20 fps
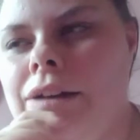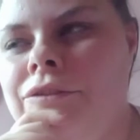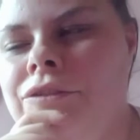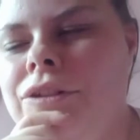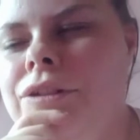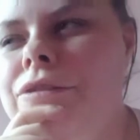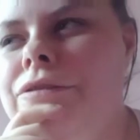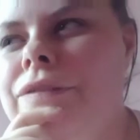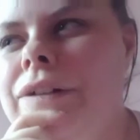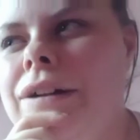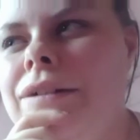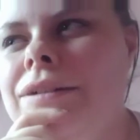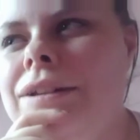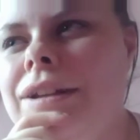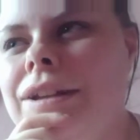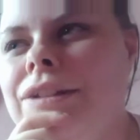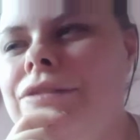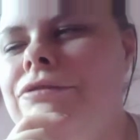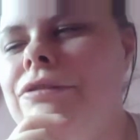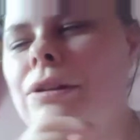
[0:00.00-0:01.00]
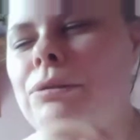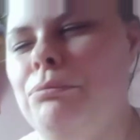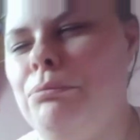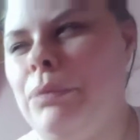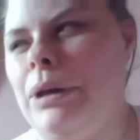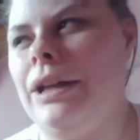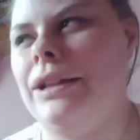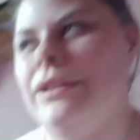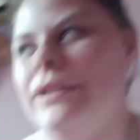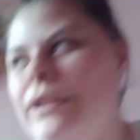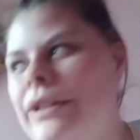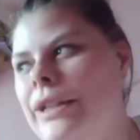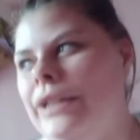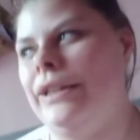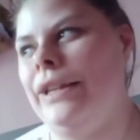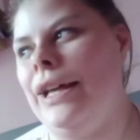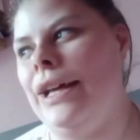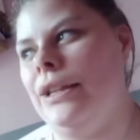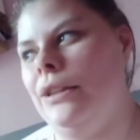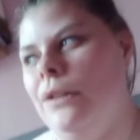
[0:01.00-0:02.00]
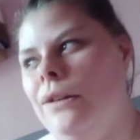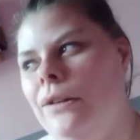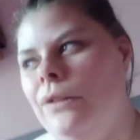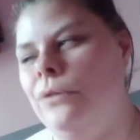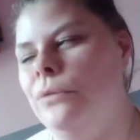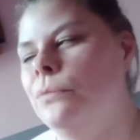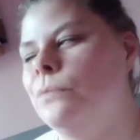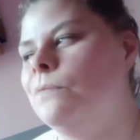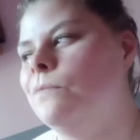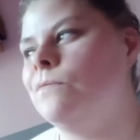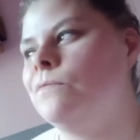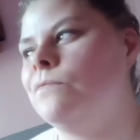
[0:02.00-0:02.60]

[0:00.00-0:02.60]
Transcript: Have you found anything better than that, though?